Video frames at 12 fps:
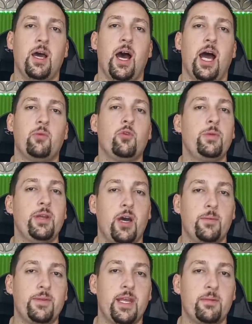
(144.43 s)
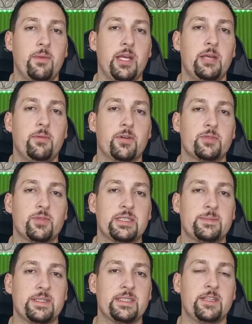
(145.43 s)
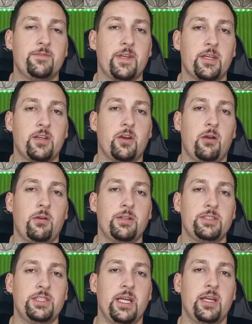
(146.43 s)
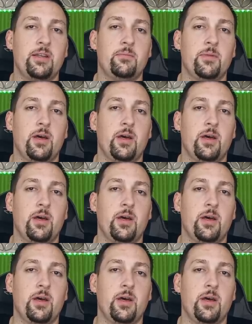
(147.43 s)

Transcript: I will be updating my ebooks with specific current gen